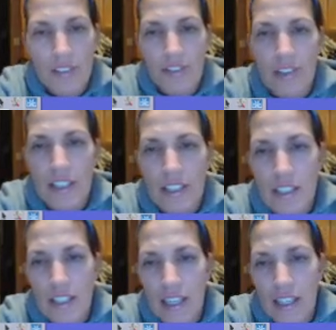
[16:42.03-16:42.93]
infinity
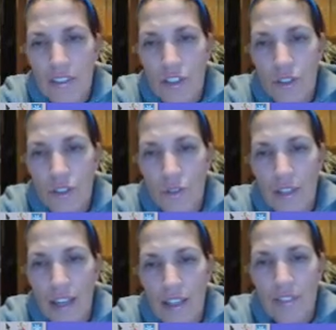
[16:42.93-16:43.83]
to negative 2. So we're
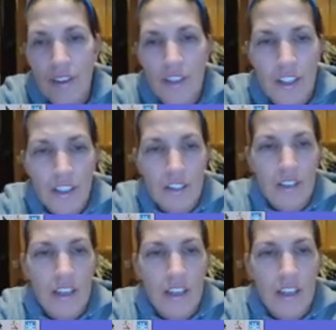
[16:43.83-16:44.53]
negative down here.